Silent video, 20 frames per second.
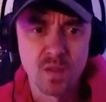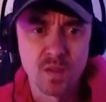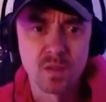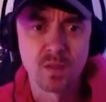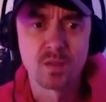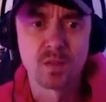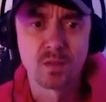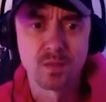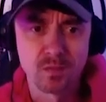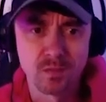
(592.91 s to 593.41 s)

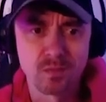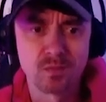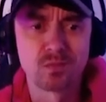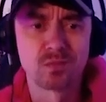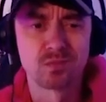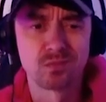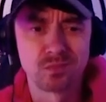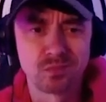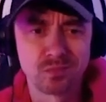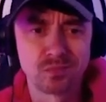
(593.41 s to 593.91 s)
Think cause I got
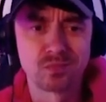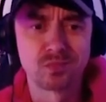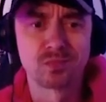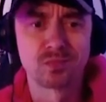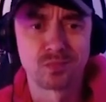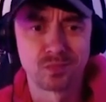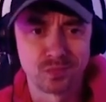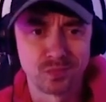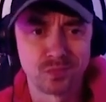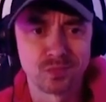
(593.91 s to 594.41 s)
kids, I'm
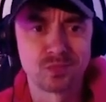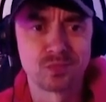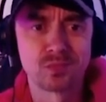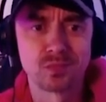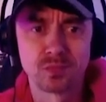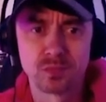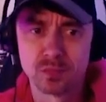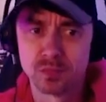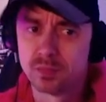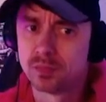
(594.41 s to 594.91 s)
simmering
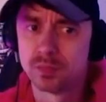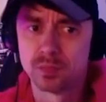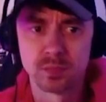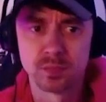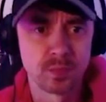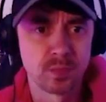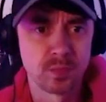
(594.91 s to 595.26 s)
down. On